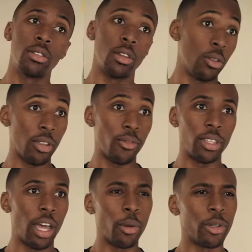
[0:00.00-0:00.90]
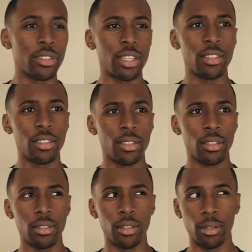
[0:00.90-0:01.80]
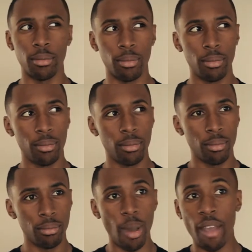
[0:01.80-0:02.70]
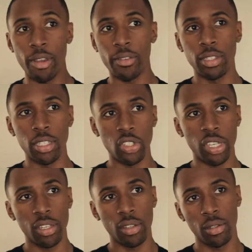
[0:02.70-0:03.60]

So it's something that I would have said to my favourite DJ.